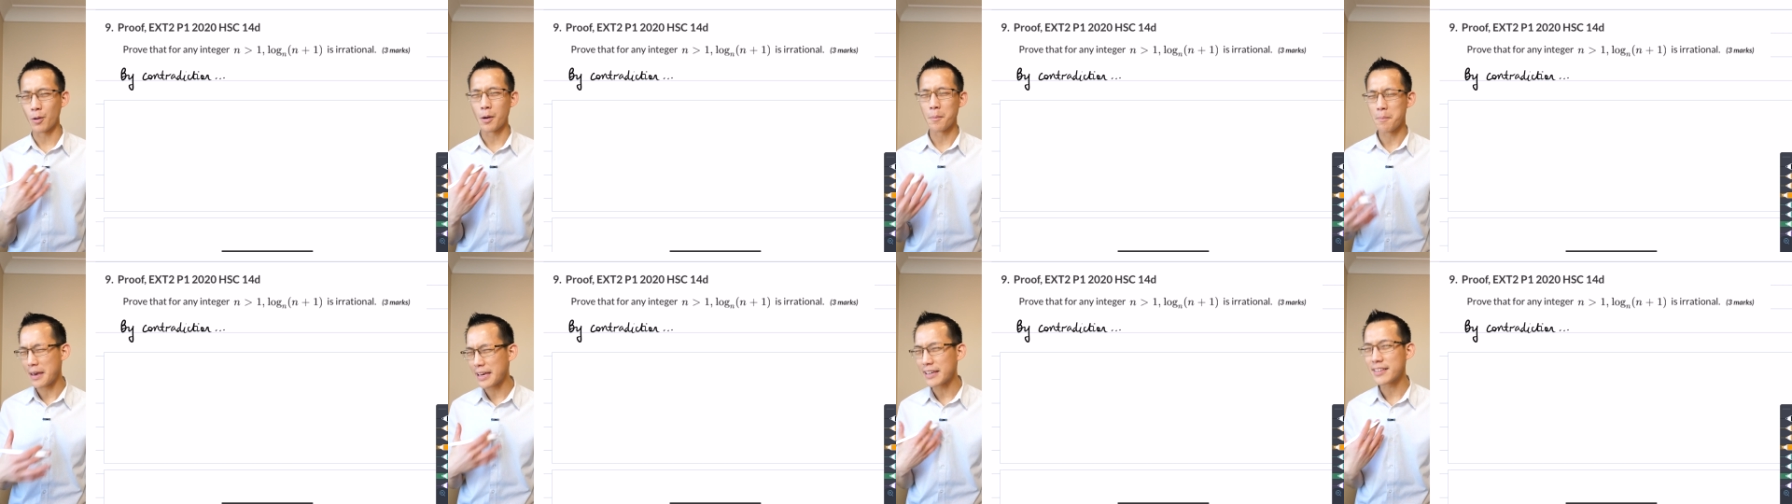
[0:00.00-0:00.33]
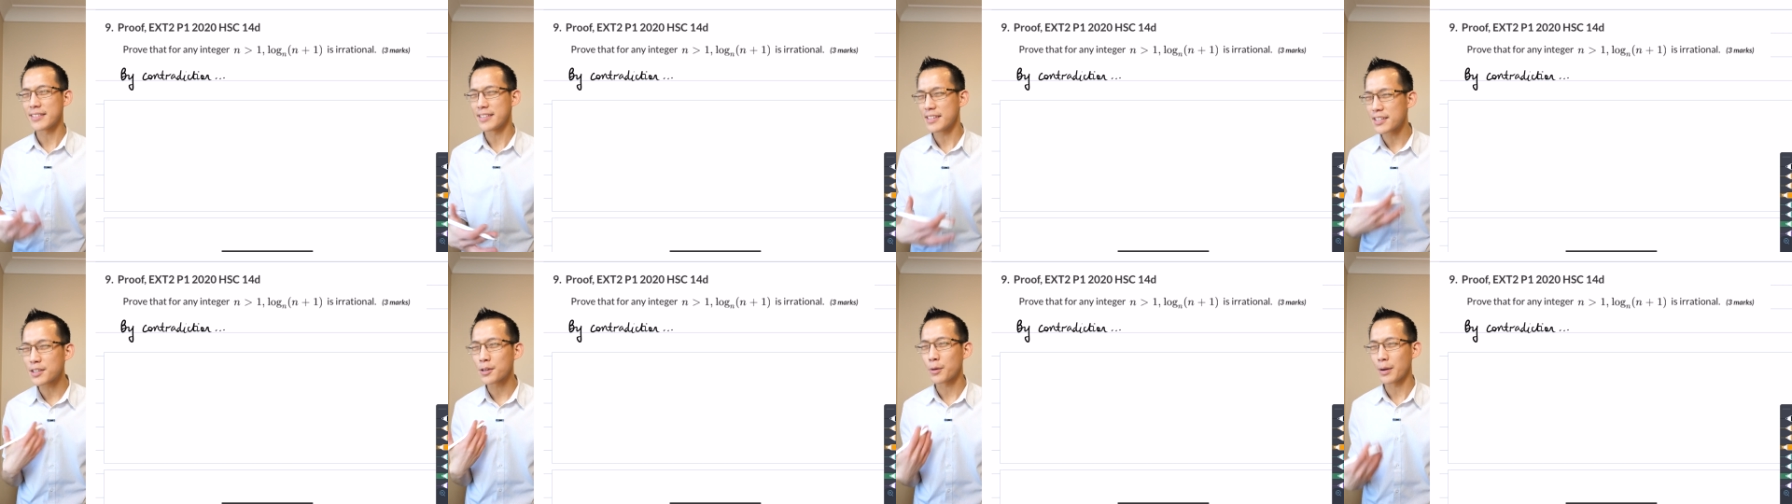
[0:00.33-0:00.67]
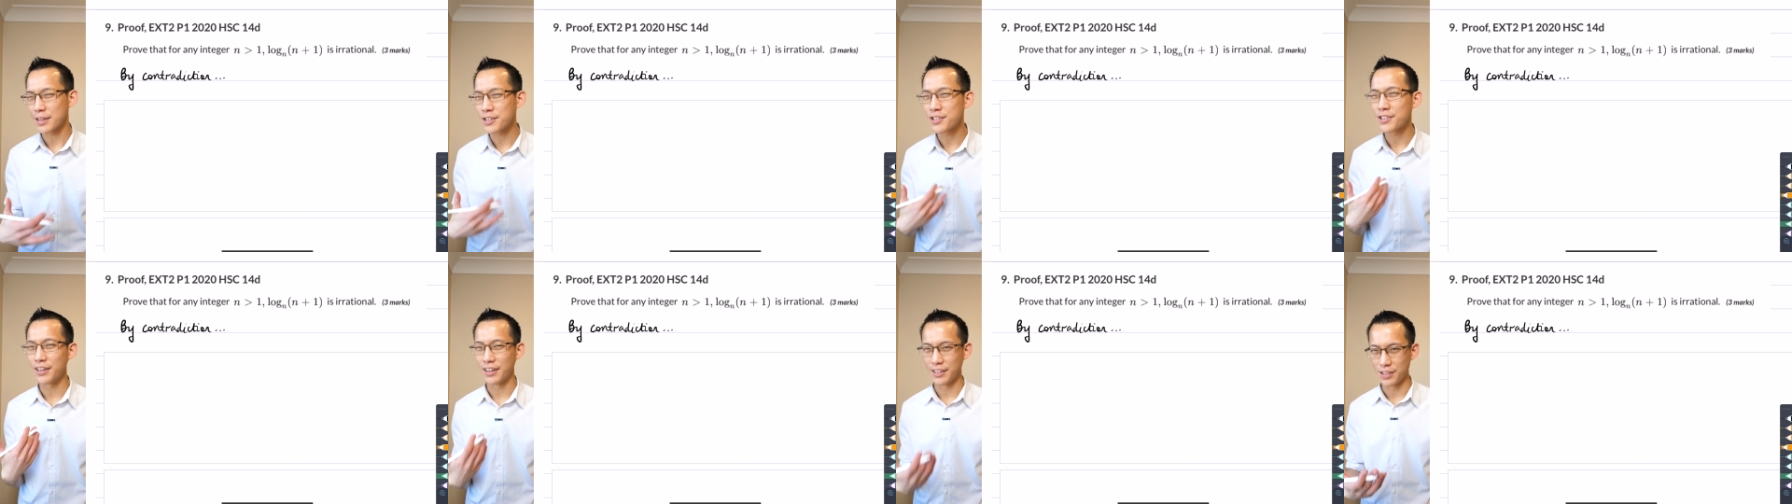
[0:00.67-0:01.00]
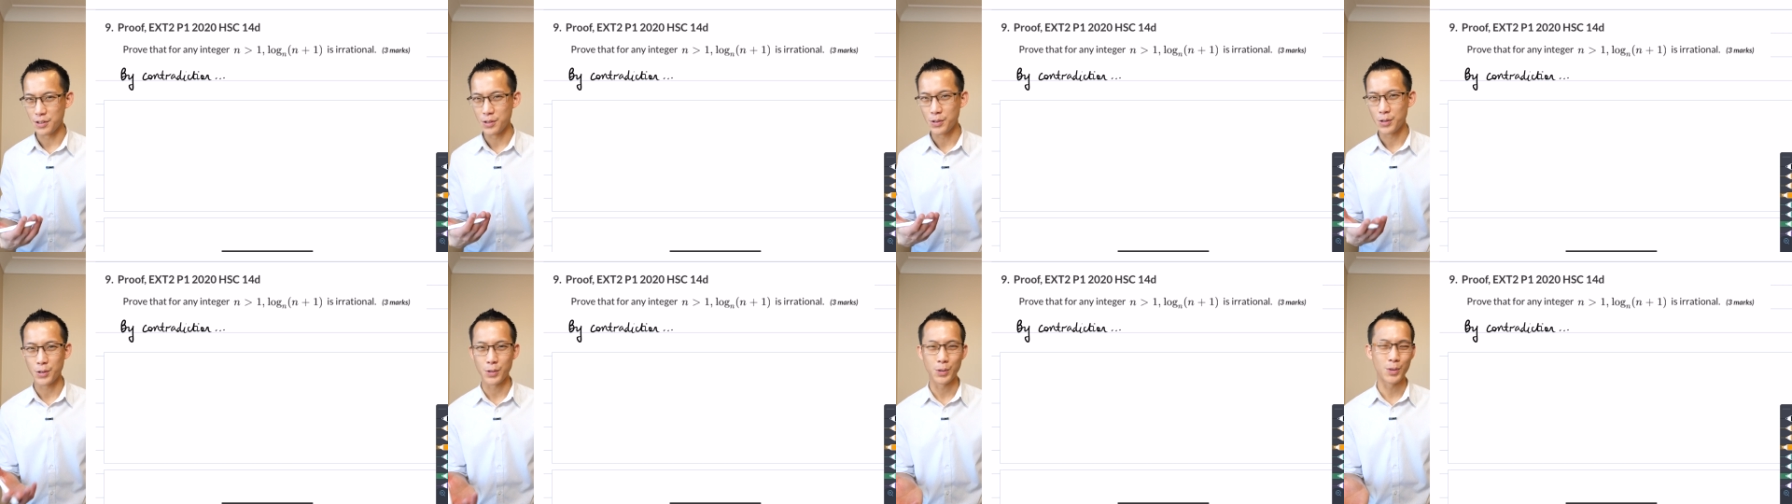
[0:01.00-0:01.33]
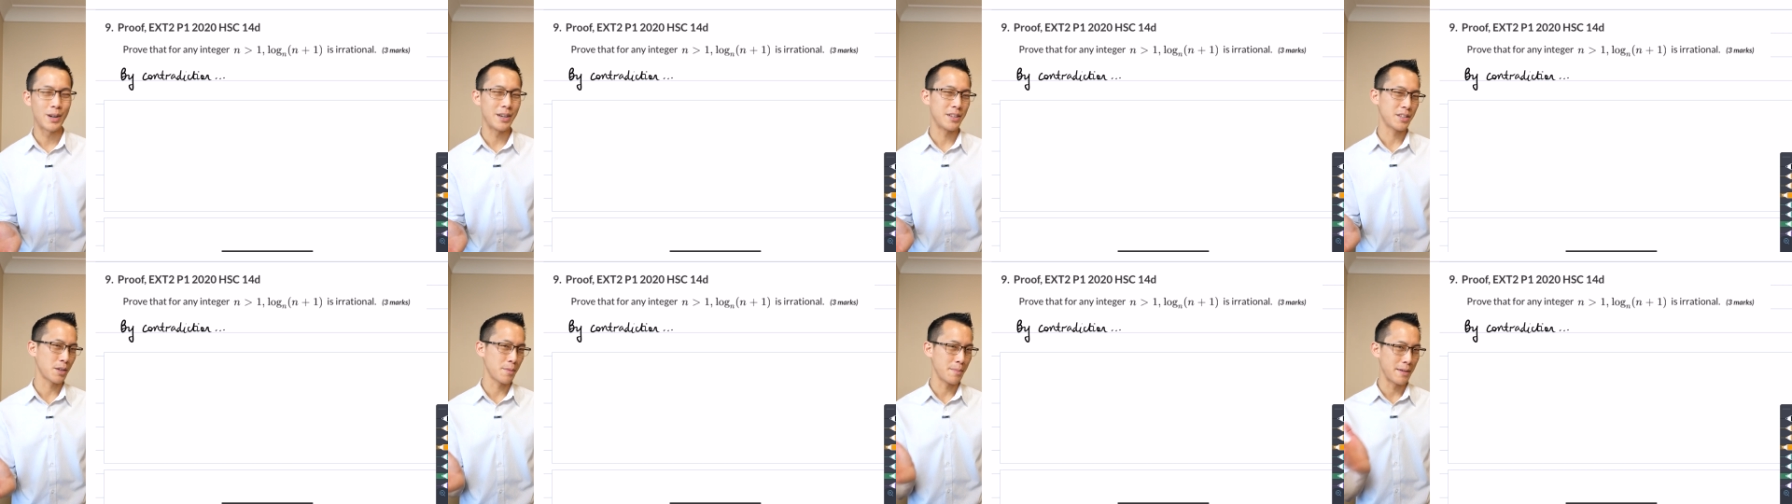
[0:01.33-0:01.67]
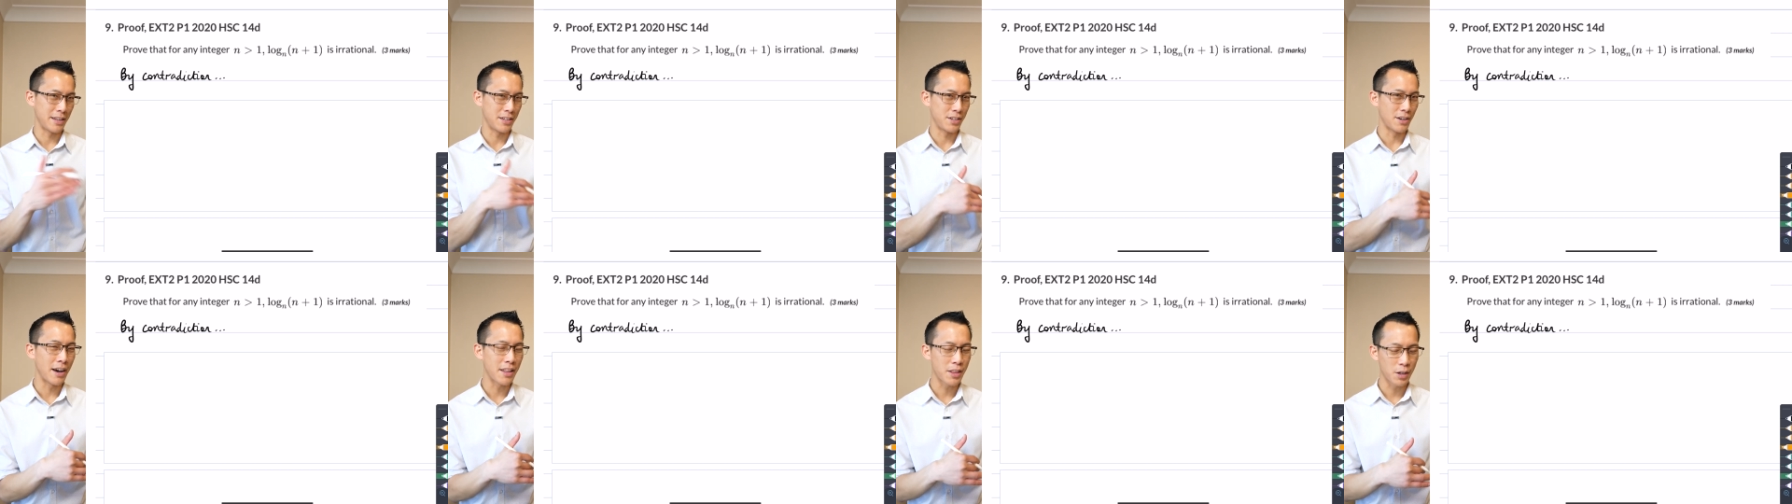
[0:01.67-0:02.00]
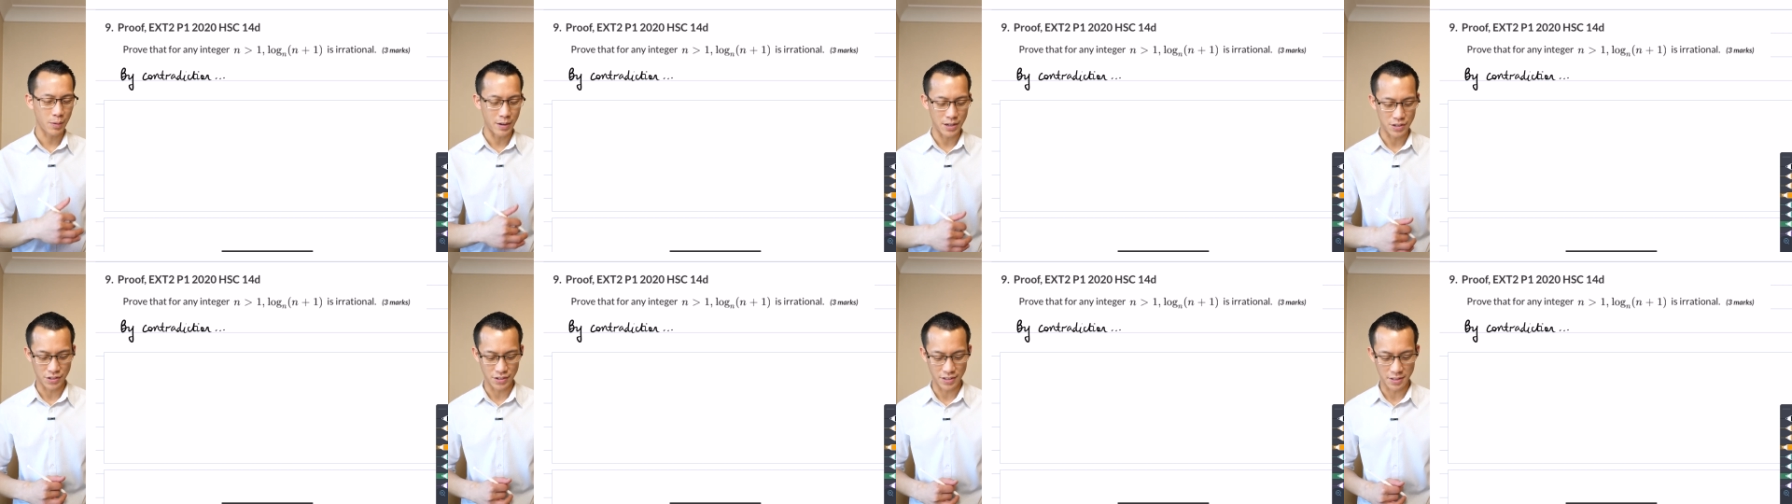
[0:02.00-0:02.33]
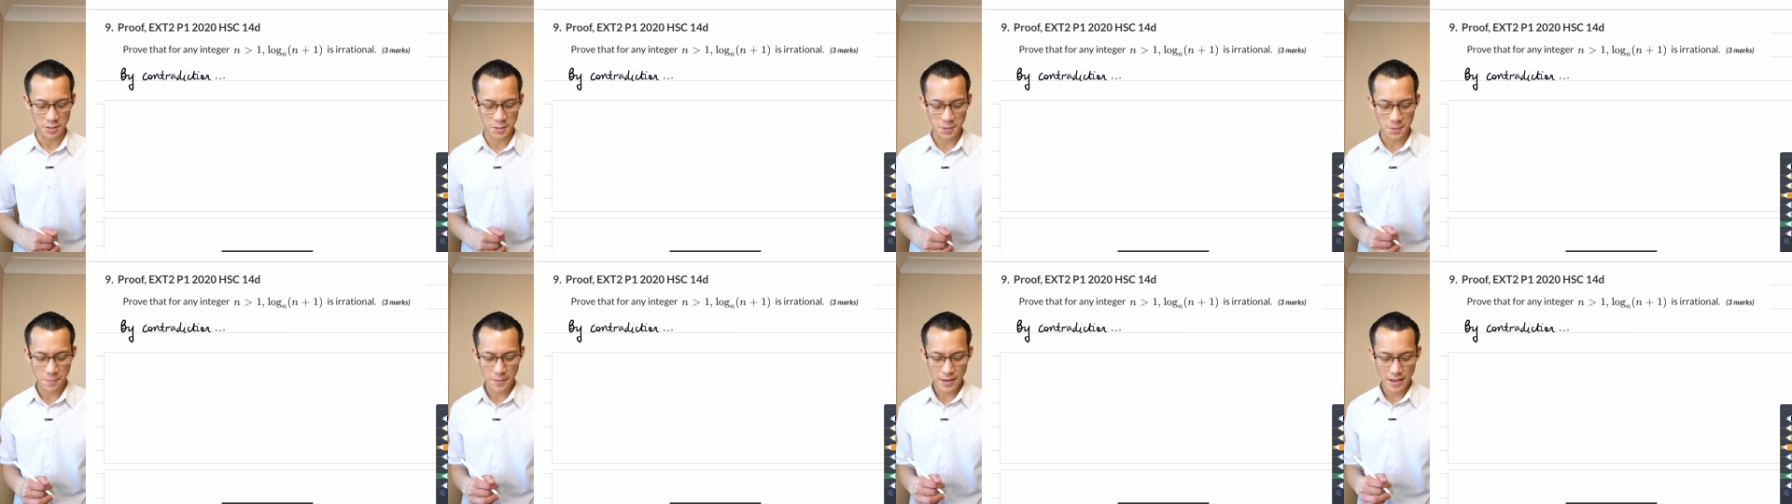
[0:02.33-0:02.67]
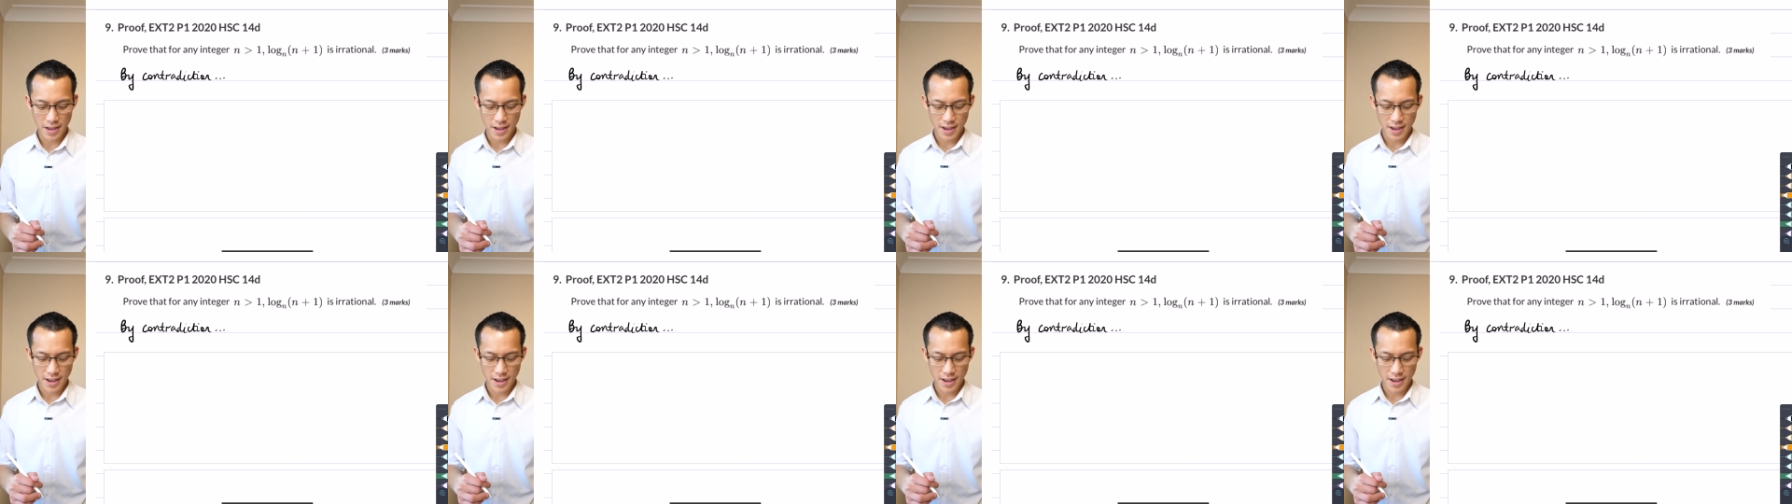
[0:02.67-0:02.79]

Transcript: what makes this question unusual as compared to other questions,